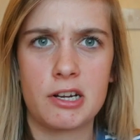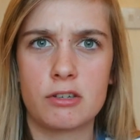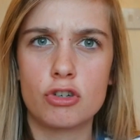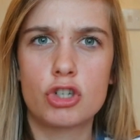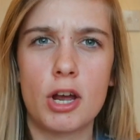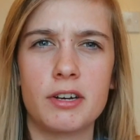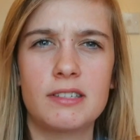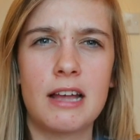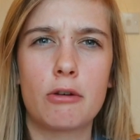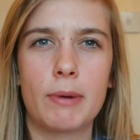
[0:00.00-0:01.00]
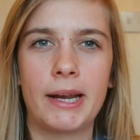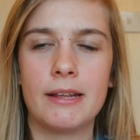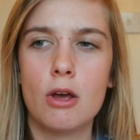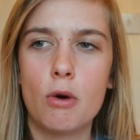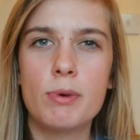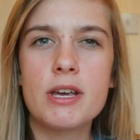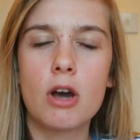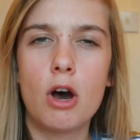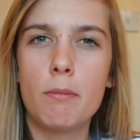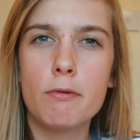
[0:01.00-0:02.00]
us and shutting us down quickly, we
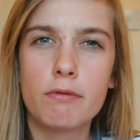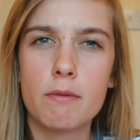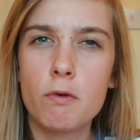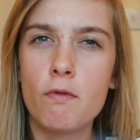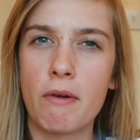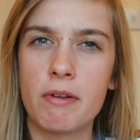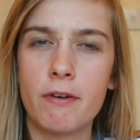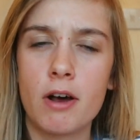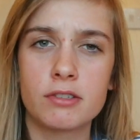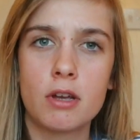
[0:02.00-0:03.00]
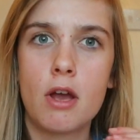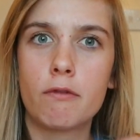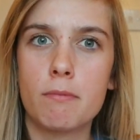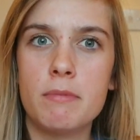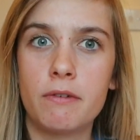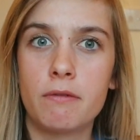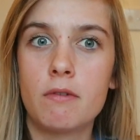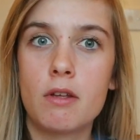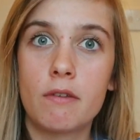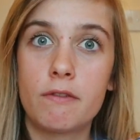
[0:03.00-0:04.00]
can't move the ball very fast from
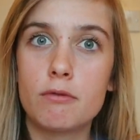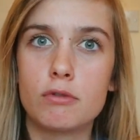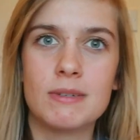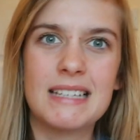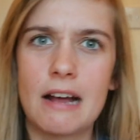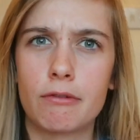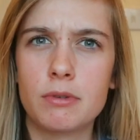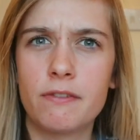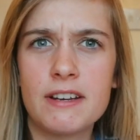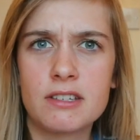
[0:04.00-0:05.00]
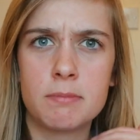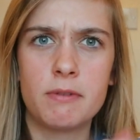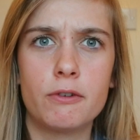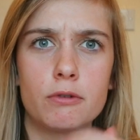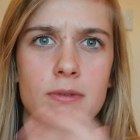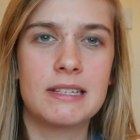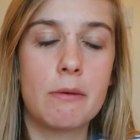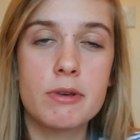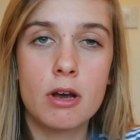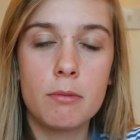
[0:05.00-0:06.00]
midfield to attack, from defence to midfield to
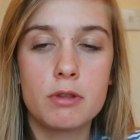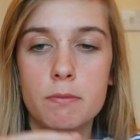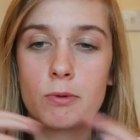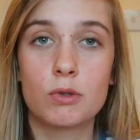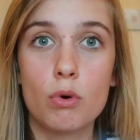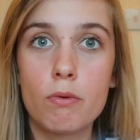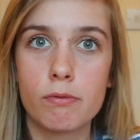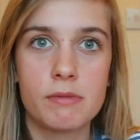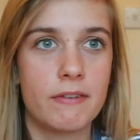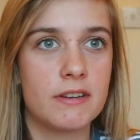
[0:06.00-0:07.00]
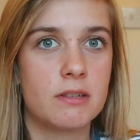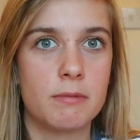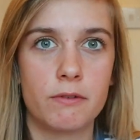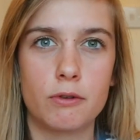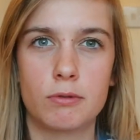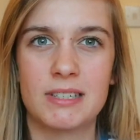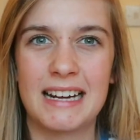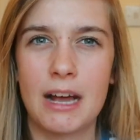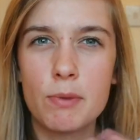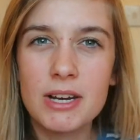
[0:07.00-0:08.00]
attack. We can't move the ball at all from defence to midfield to
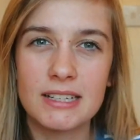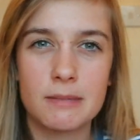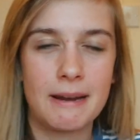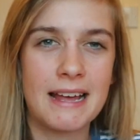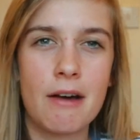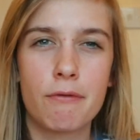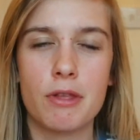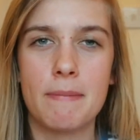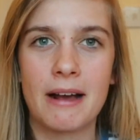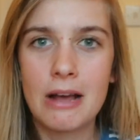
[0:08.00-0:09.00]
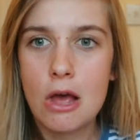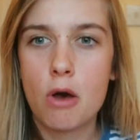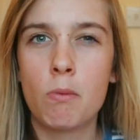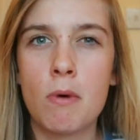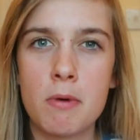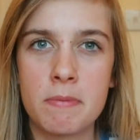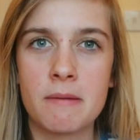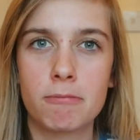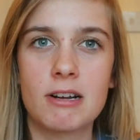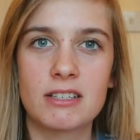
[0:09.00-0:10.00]
attack. And we like to play out from the back when we're
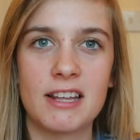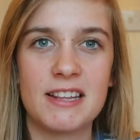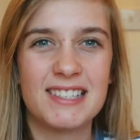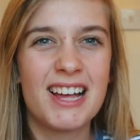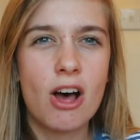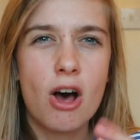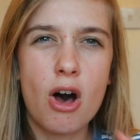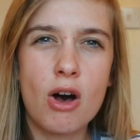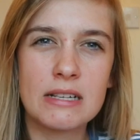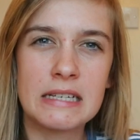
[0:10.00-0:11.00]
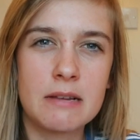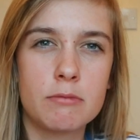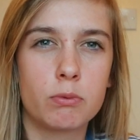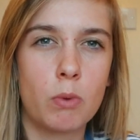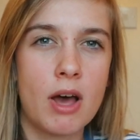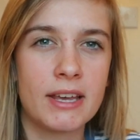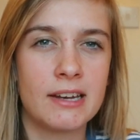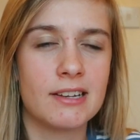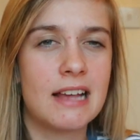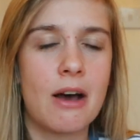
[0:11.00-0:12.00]
being pressed like this our team's
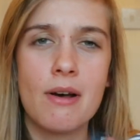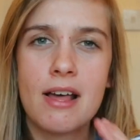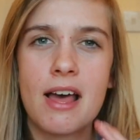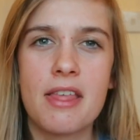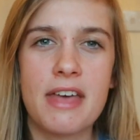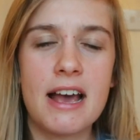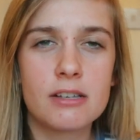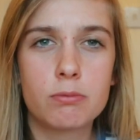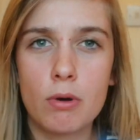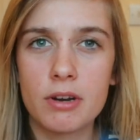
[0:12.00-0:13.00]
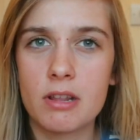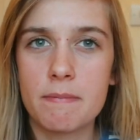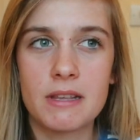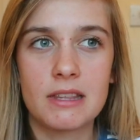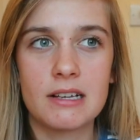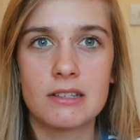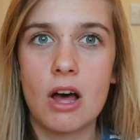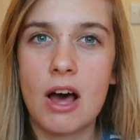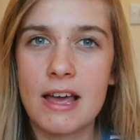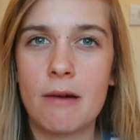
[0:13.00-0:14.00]
working us out. That is one of the big things
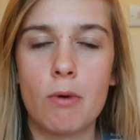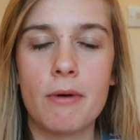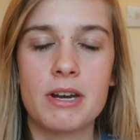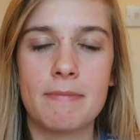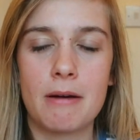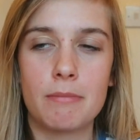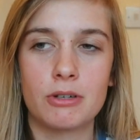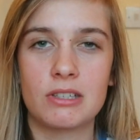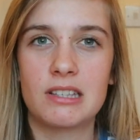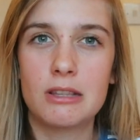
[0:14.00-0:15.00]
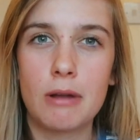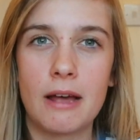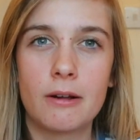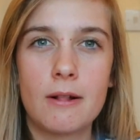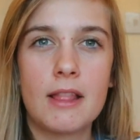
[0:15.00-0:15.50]
that I am worried about because I feel like